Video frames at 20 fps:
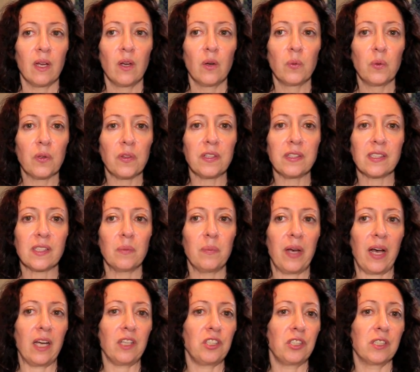Ruthless
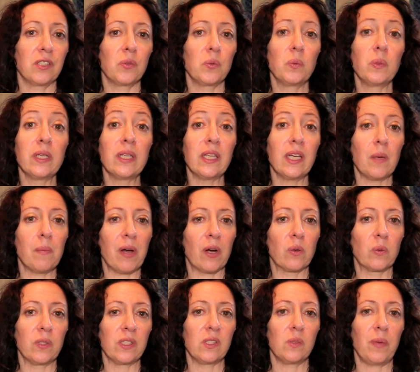compassion is really
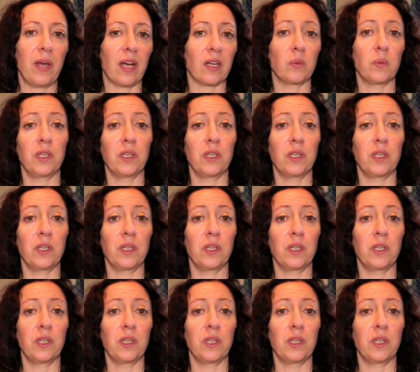about respect,